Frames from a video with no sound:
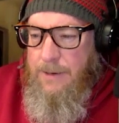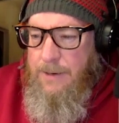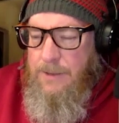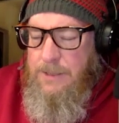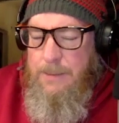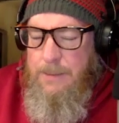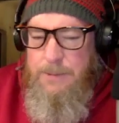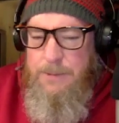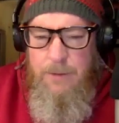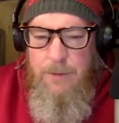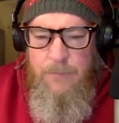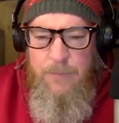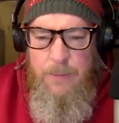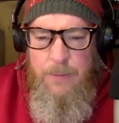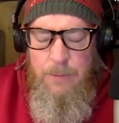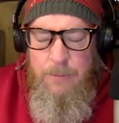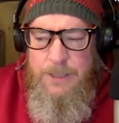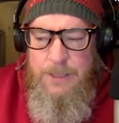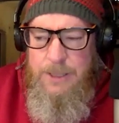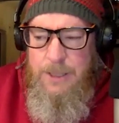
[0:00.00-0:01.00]
interception or a
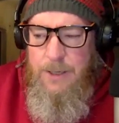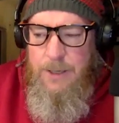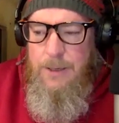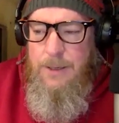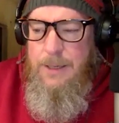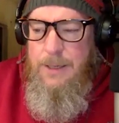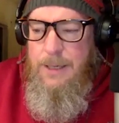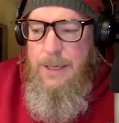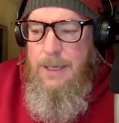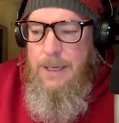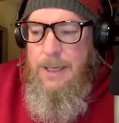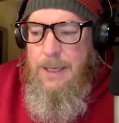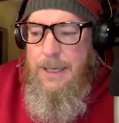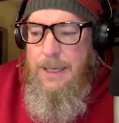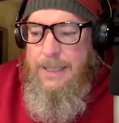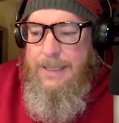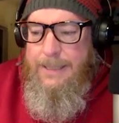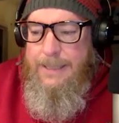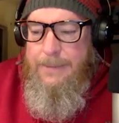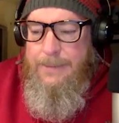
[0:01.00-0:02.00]
fumble return,
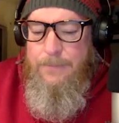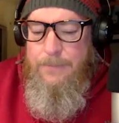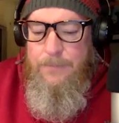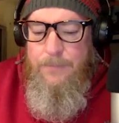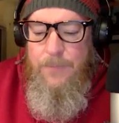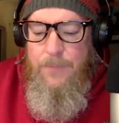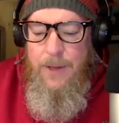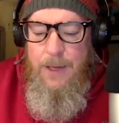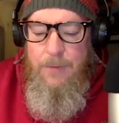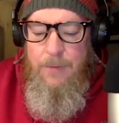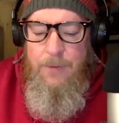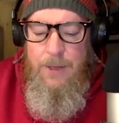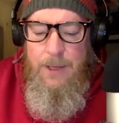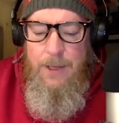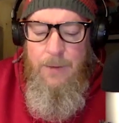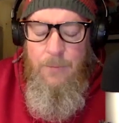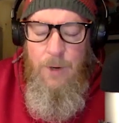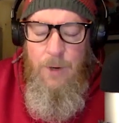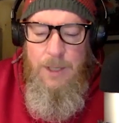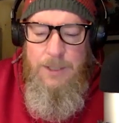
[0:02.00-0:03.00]
and
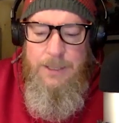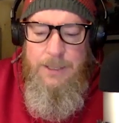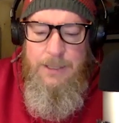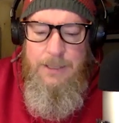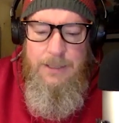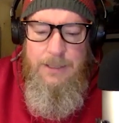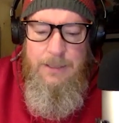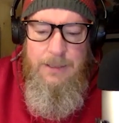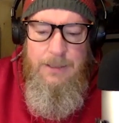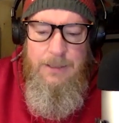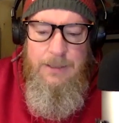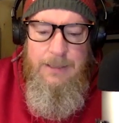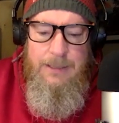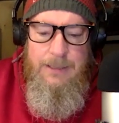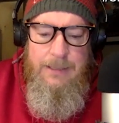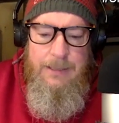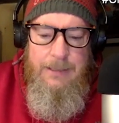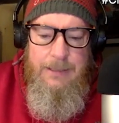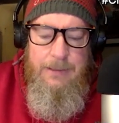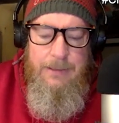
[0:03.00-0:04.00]
the Washington
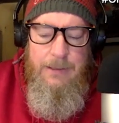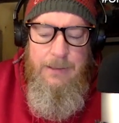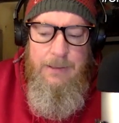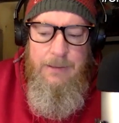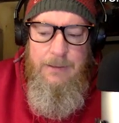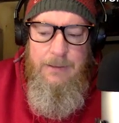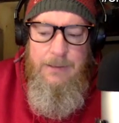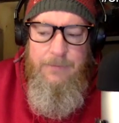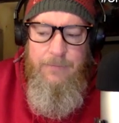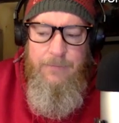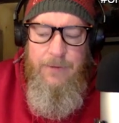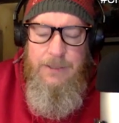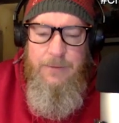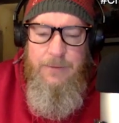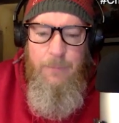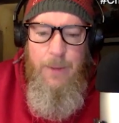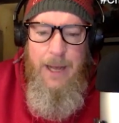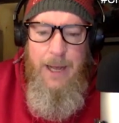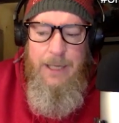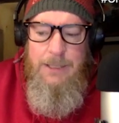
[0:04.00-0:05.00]

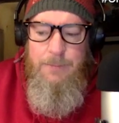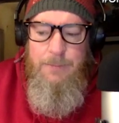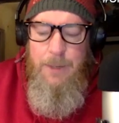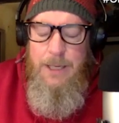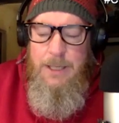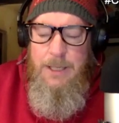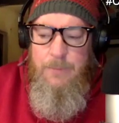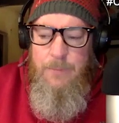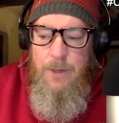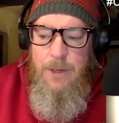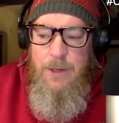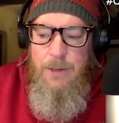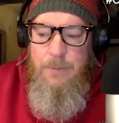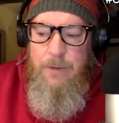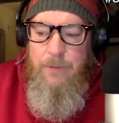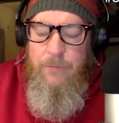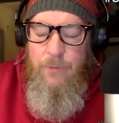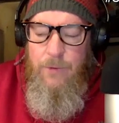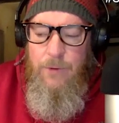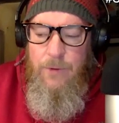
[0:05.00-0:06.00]
defensive back spiked the ball
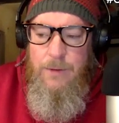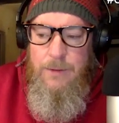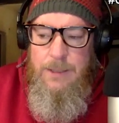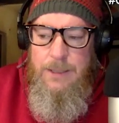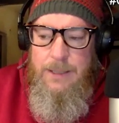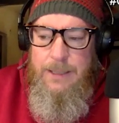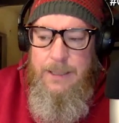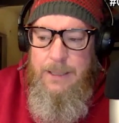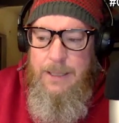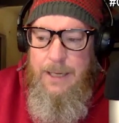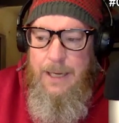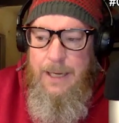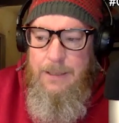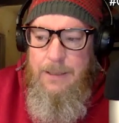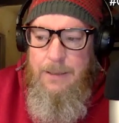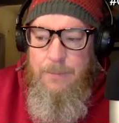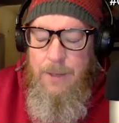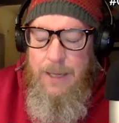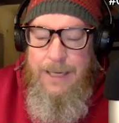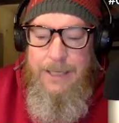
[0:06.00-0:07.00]
before he
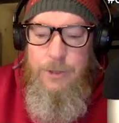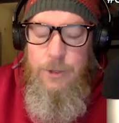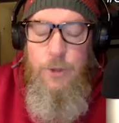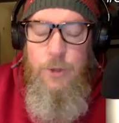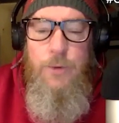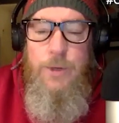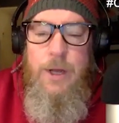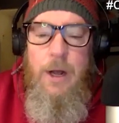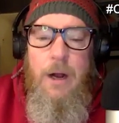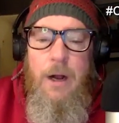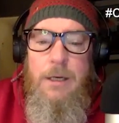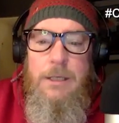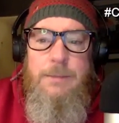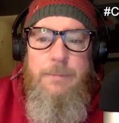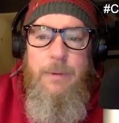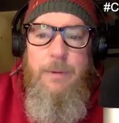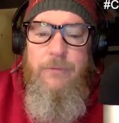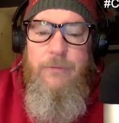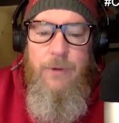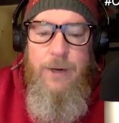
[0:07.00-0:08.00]
got like 2 yards
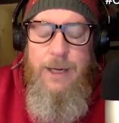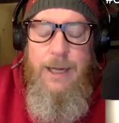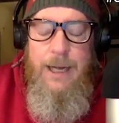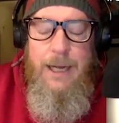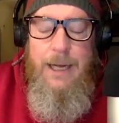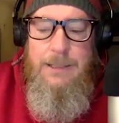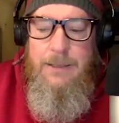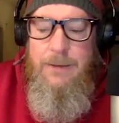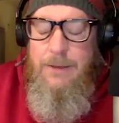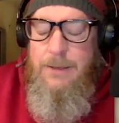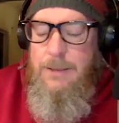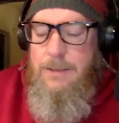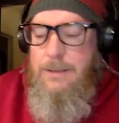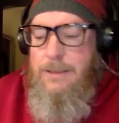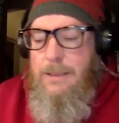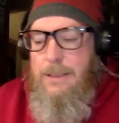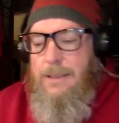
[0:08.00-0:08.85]
before he got to the